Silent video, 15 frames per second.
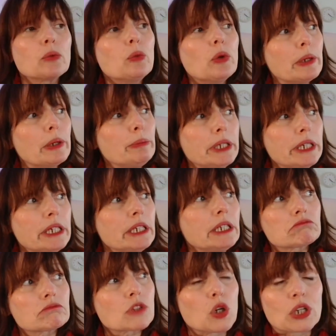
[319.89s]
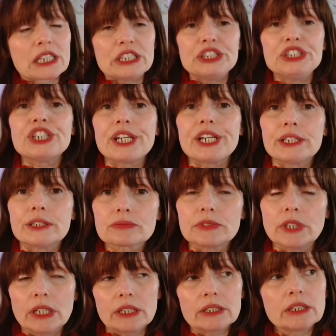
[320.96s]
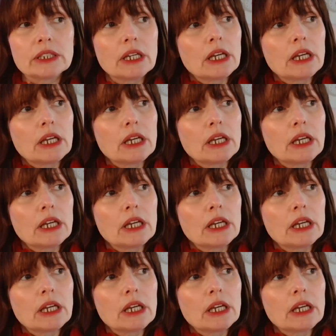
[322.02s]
will be a cliche, yeah.